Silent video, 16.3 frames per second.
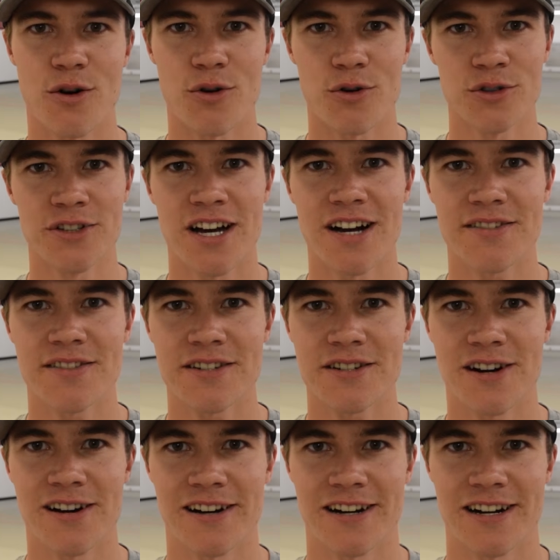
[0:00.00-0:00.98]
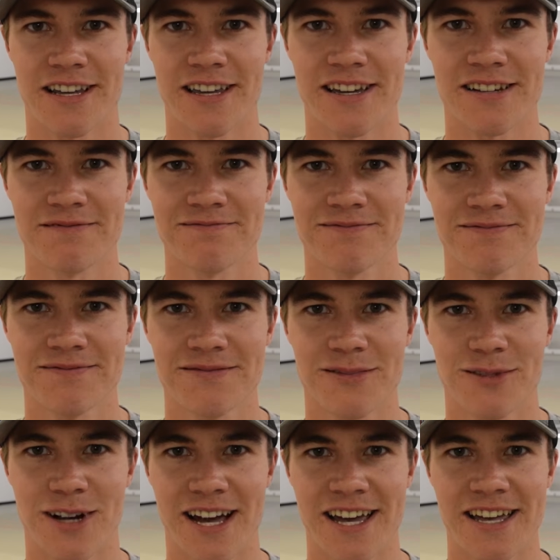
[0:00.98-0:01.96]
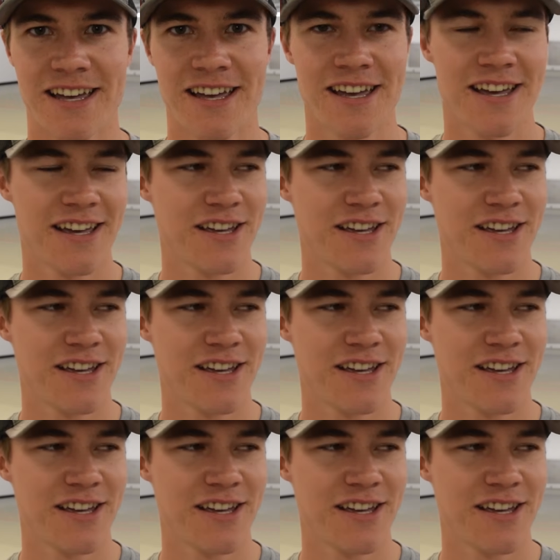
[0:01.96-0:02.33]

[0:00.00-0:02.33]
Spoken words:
holding off the target again, right?